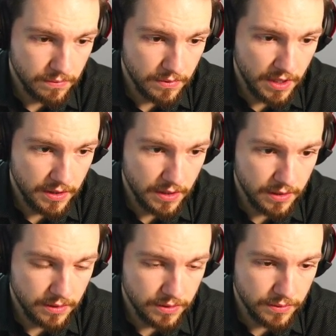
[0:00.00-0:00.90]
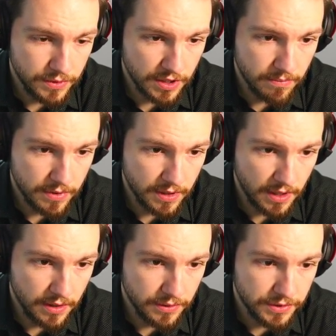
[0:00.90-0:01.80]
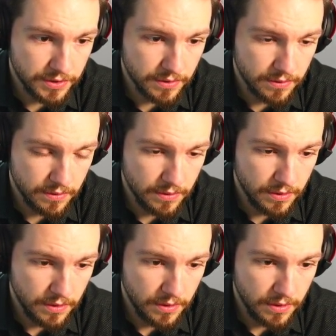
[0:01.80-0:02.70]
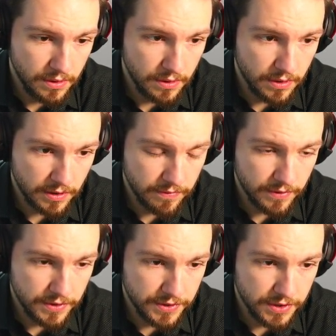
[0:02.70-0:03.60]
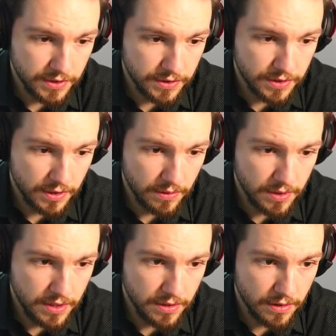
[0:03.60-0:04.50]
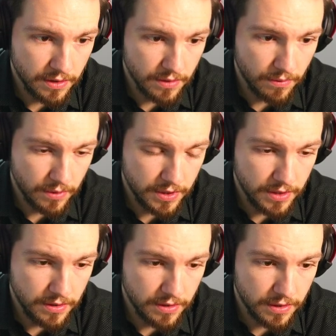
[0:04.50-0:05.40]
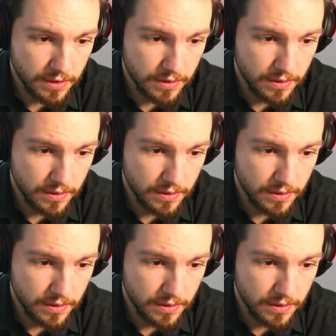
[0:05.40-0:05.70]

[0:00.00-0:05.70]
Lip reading: and then do something else. Like for instance, go here or here.